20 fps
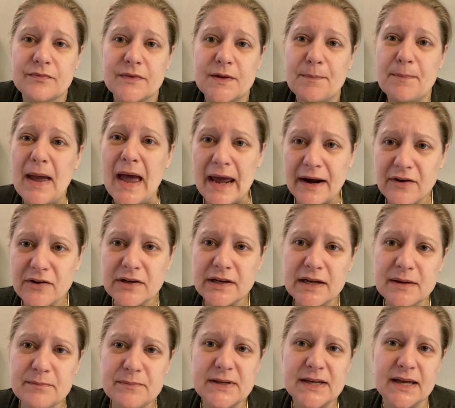pattern
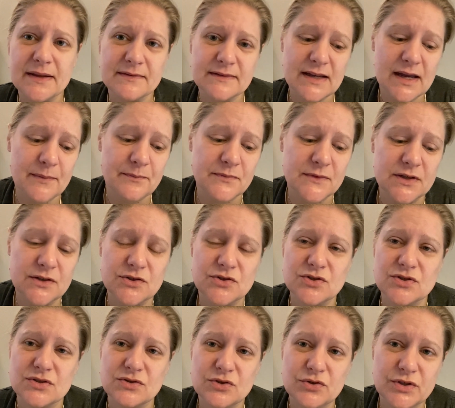can be
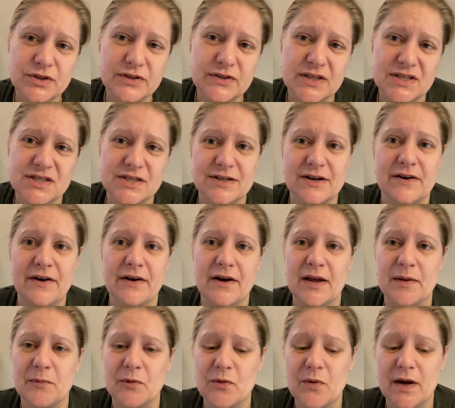adapted to this yarn,
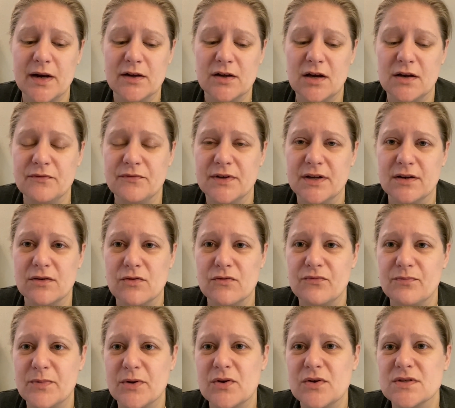I'm quite confident
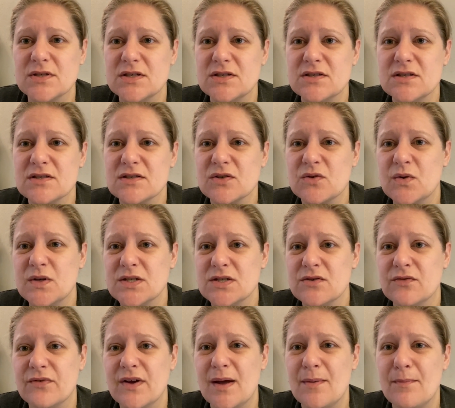of, because it's just a question
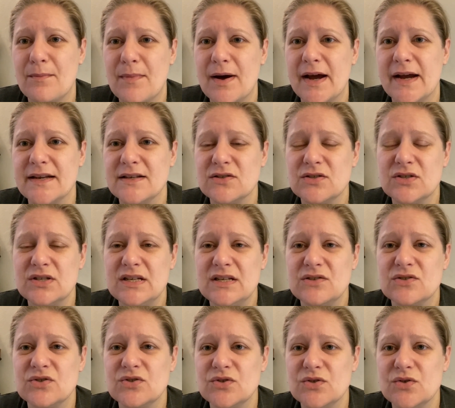of I might
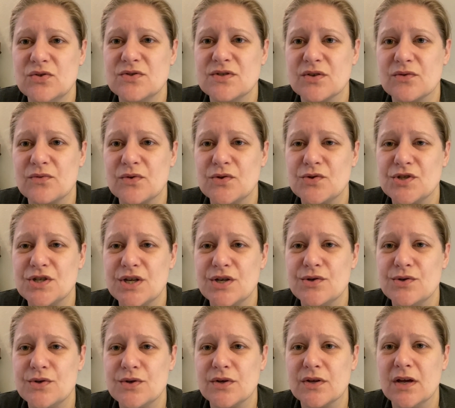need to use a crochet
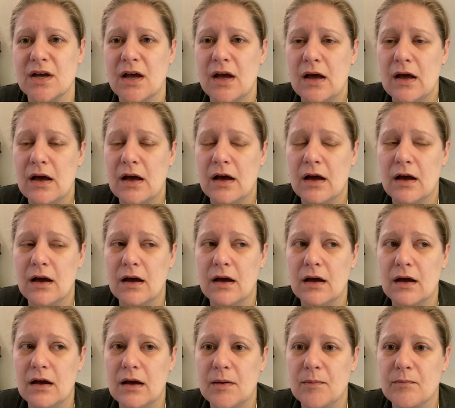hook
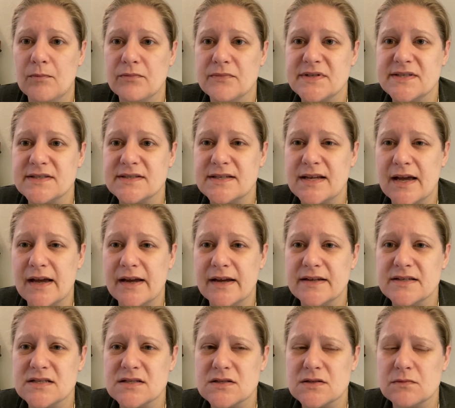
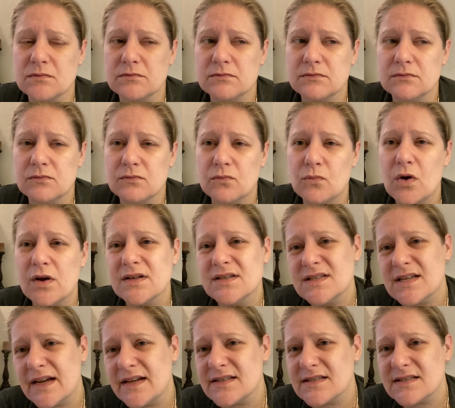sized one
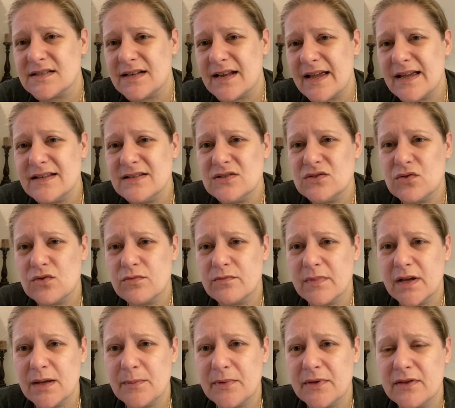size less, or
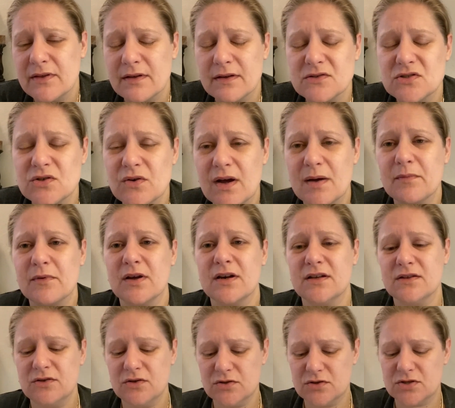maybe, so I'm
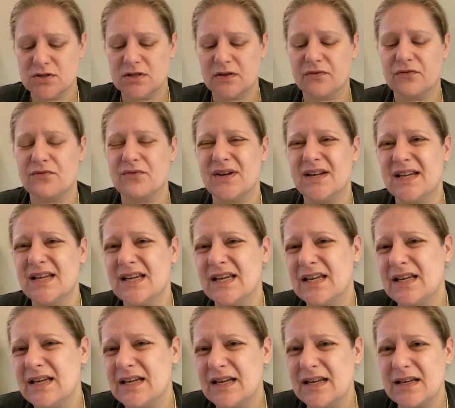gonna use
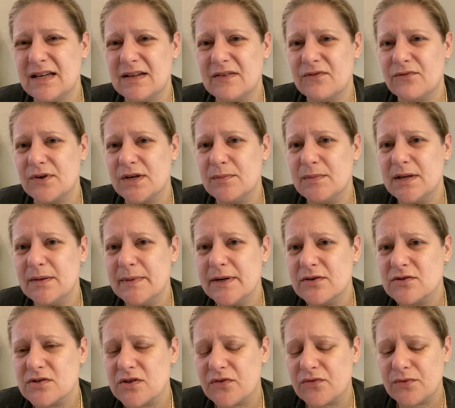3
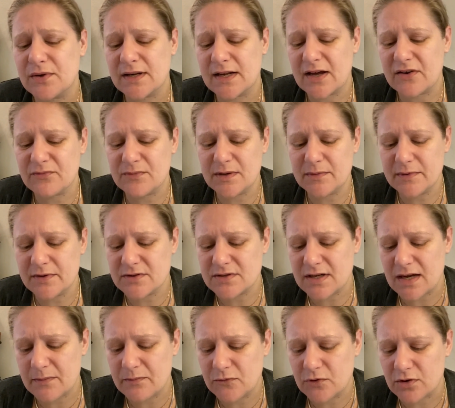millimeters or 3.5 millimeters.
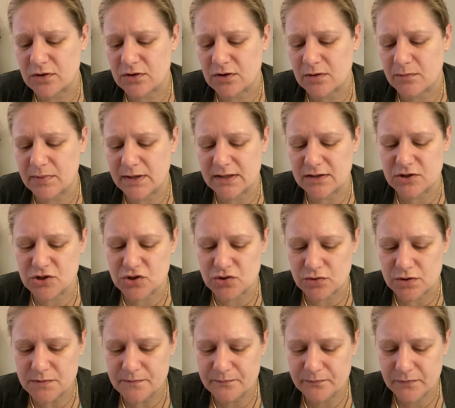I'm not completely
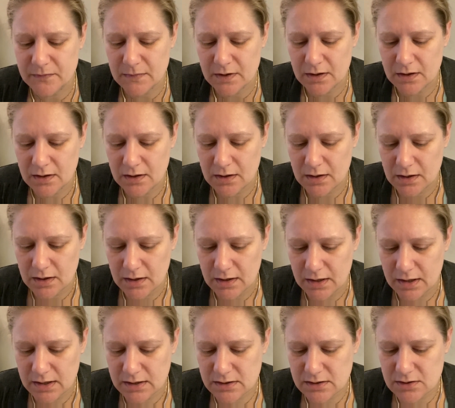sure.
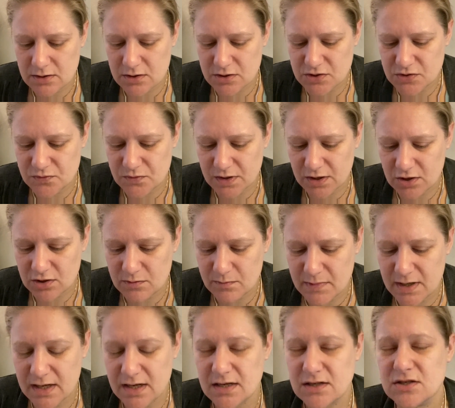It does
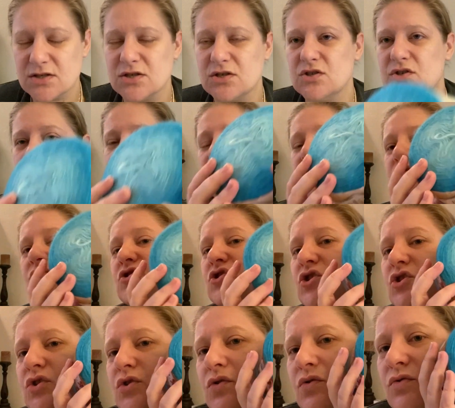recommend
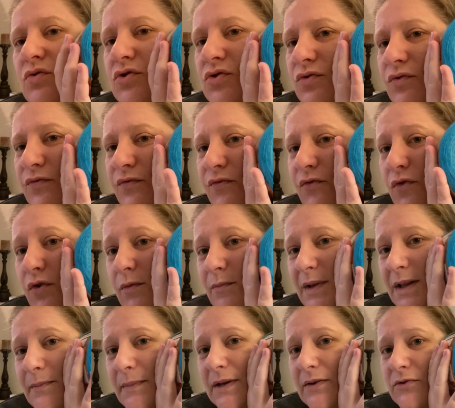2 to 4
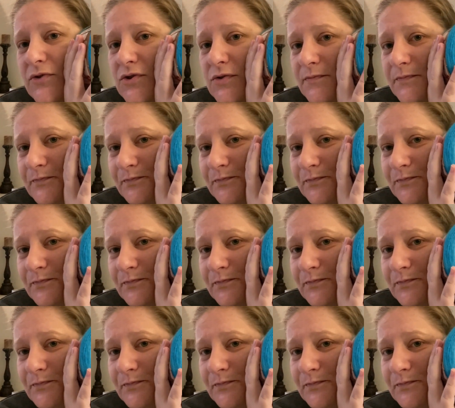millimeters.